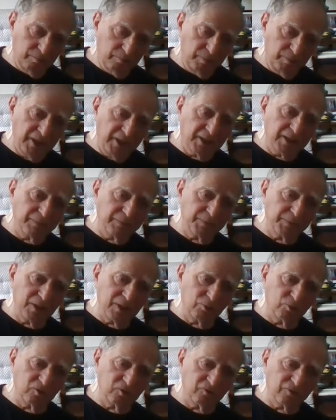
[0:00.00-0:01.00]
B company
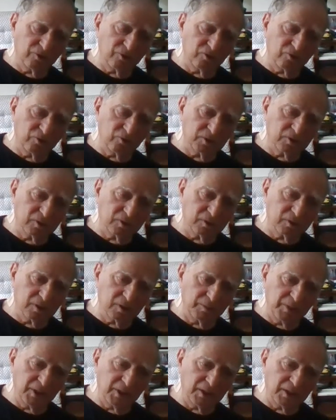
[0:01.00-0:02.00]
was the first one
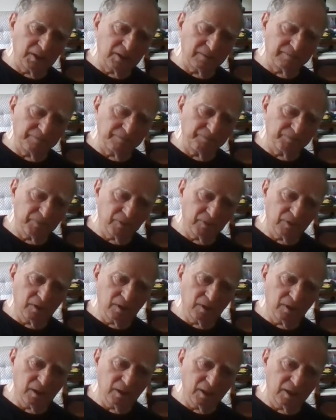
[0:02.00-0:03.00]
committed.
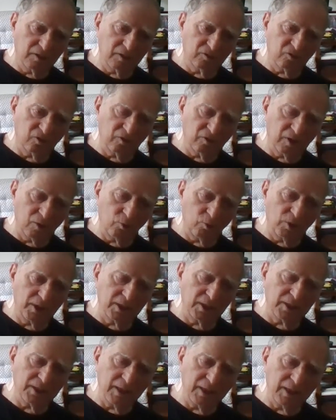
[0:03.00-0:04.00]
And so they went
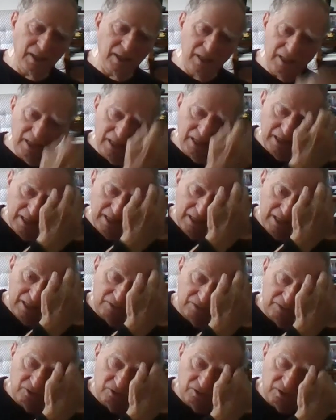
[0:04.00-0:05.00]
in
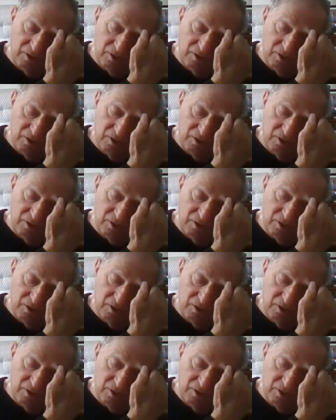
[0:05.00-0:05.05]
and